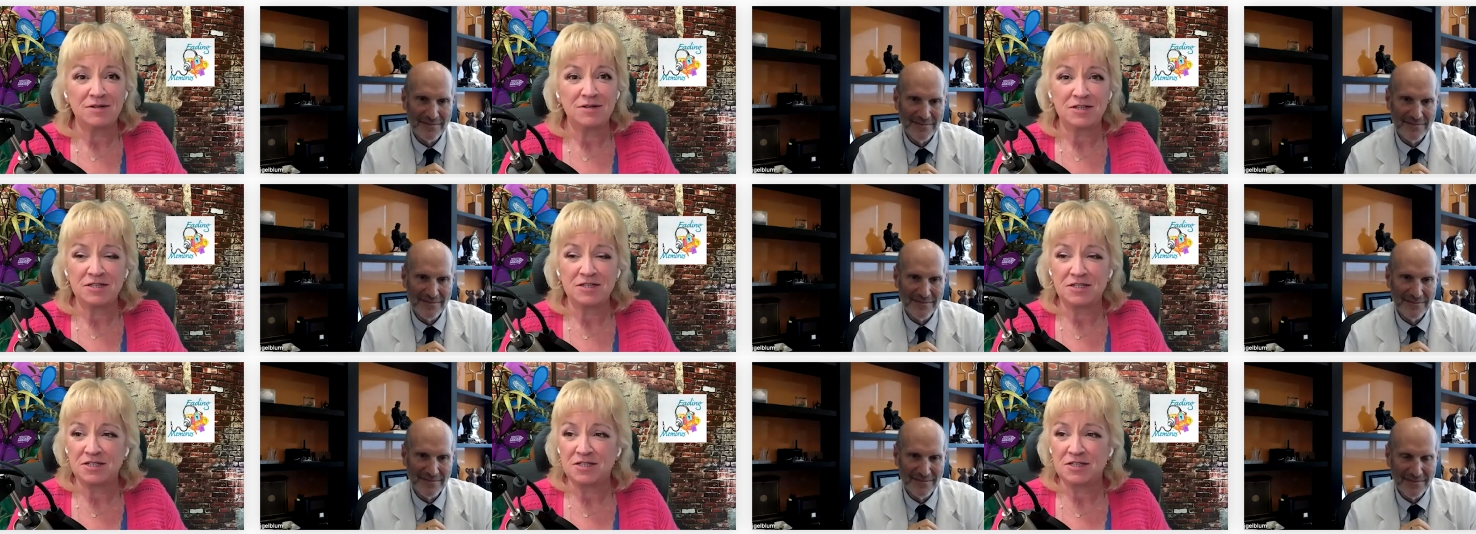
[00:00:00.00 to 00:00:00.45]
Speaker 1: to
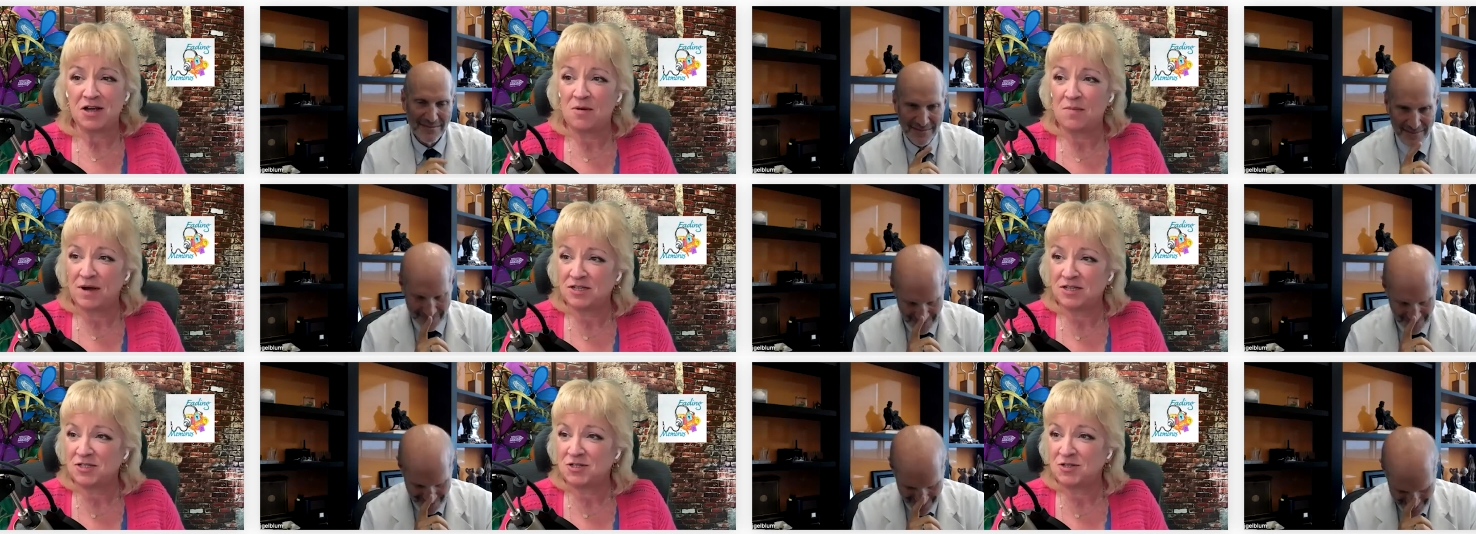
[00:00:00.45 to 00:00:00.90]
listen to all
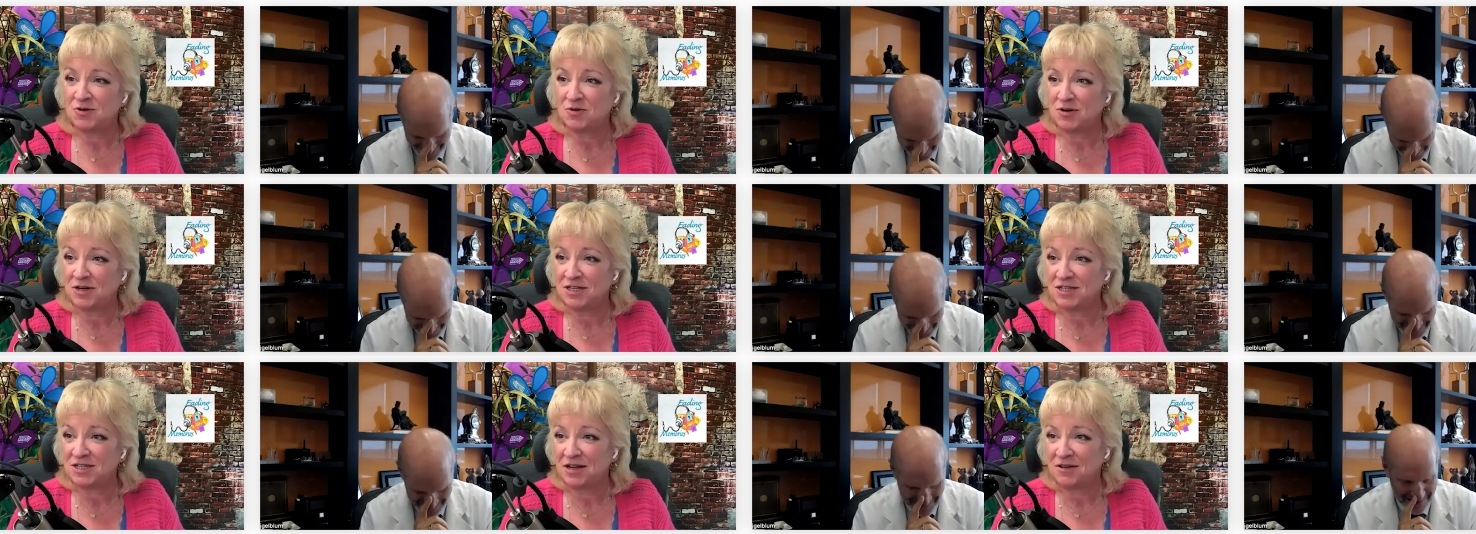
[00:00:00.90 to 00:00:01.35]
my
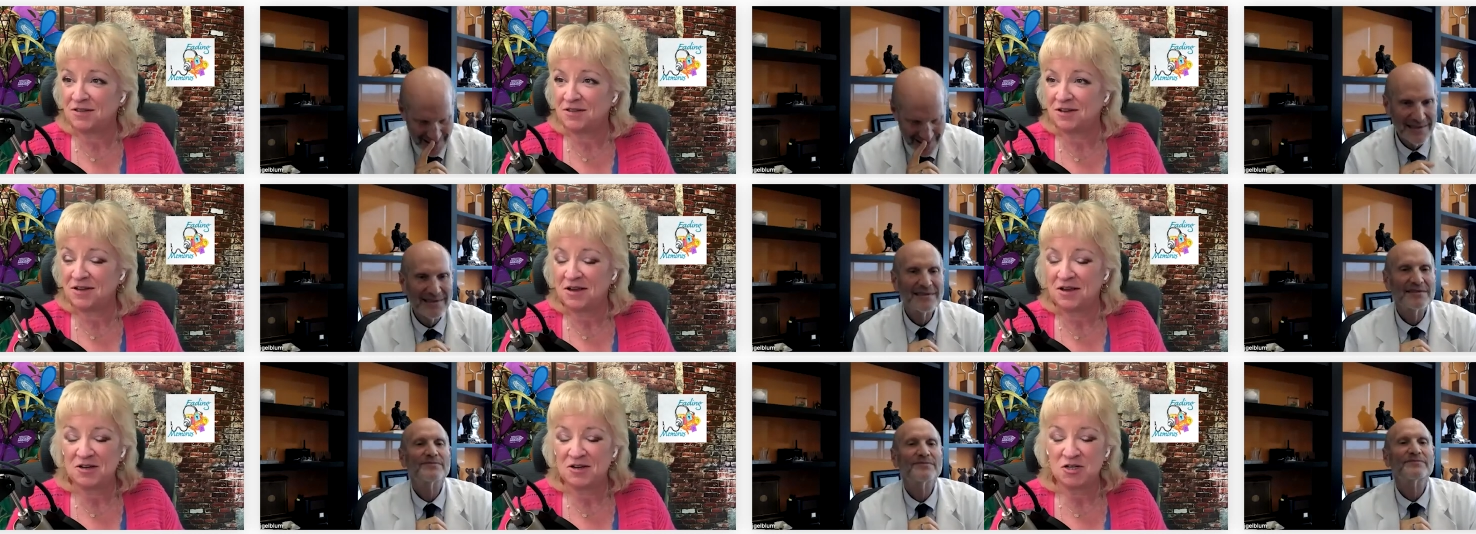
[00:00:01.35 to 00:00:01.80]
stories on
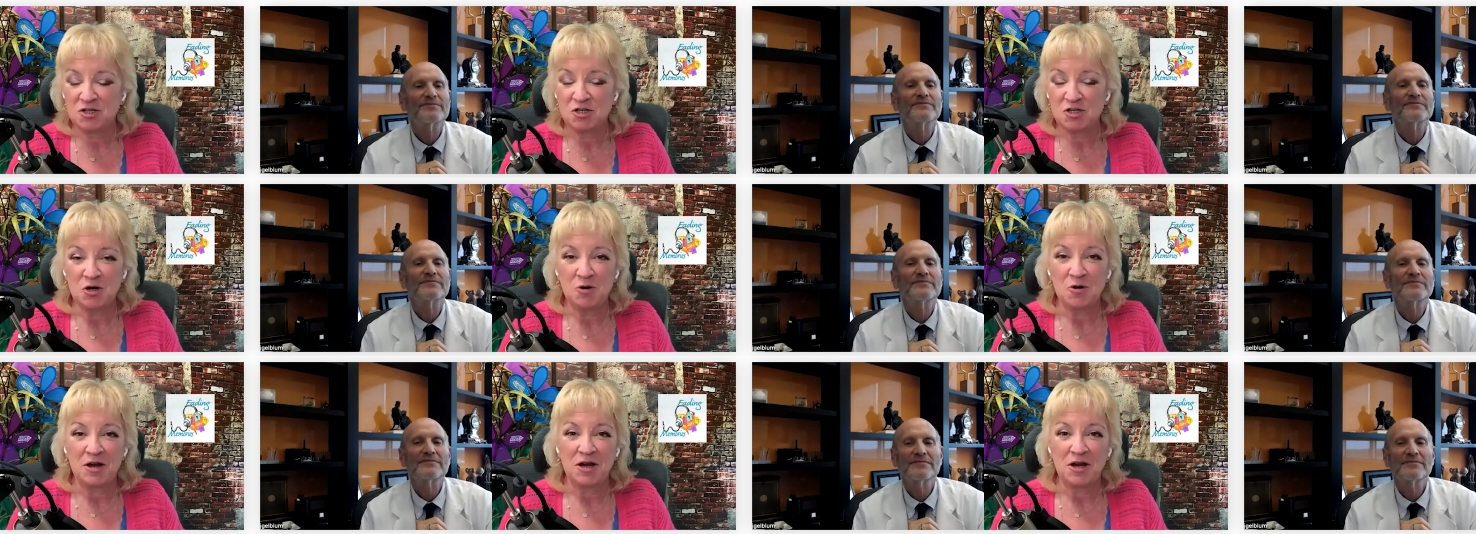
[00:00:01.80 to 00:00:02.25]
the
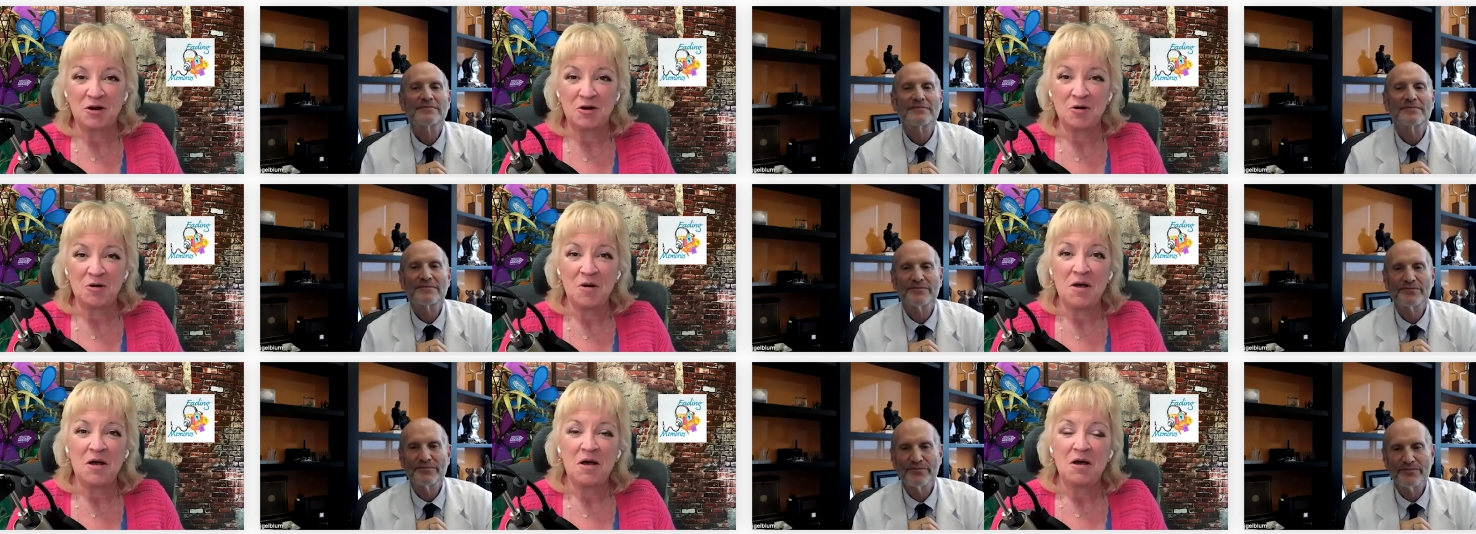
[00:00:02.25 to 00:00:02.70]
show
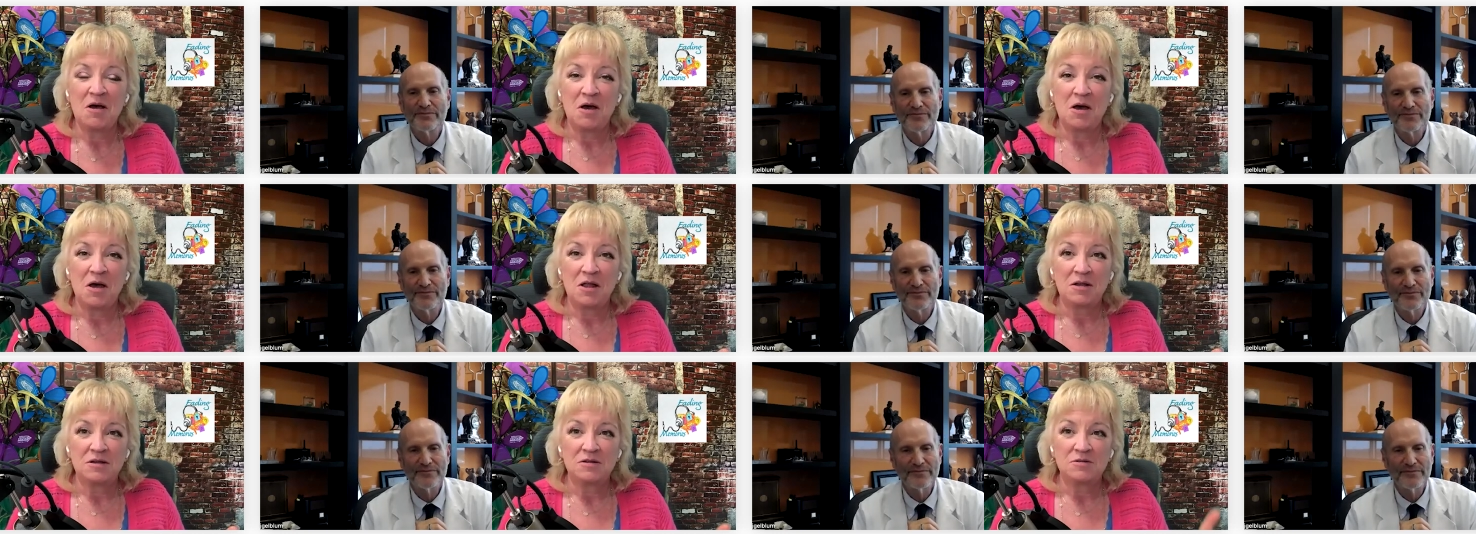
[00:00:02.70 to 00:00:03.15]
here.
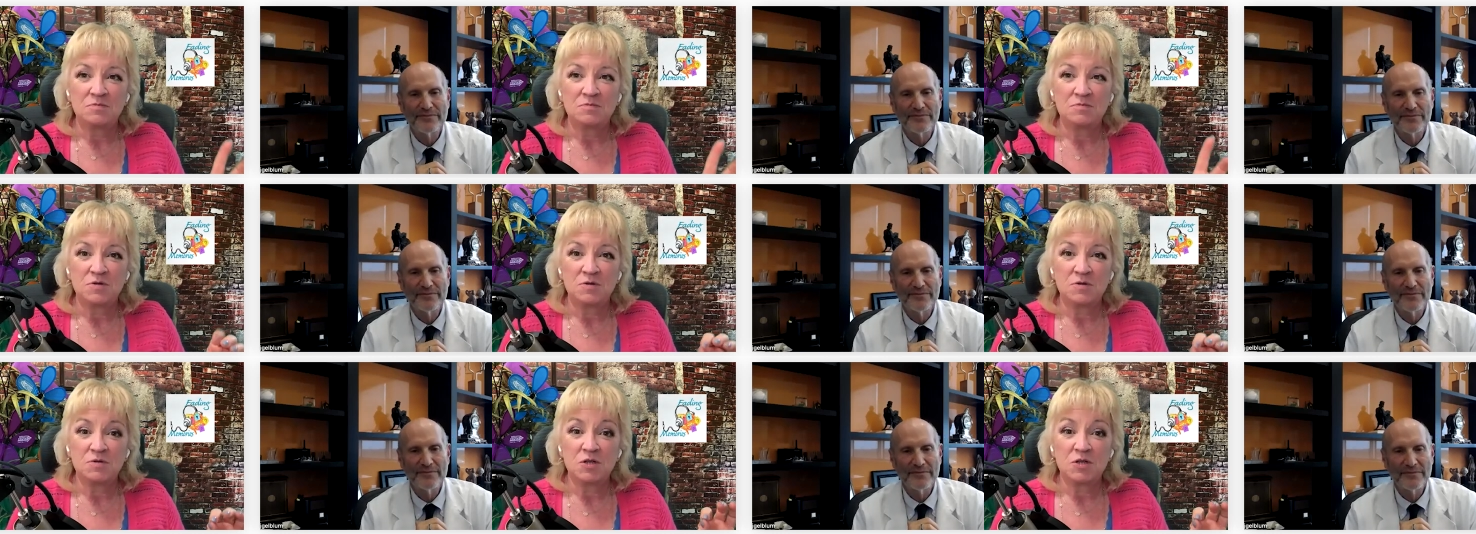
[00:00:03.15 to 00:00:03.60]

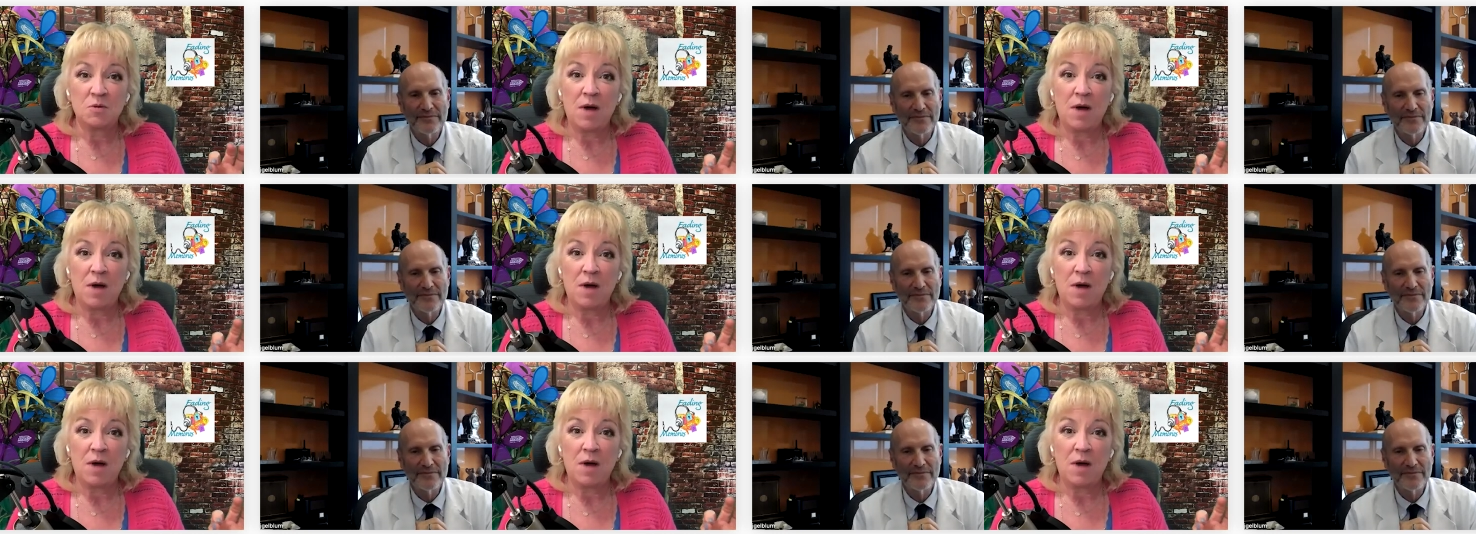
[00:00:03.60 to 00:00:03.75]
So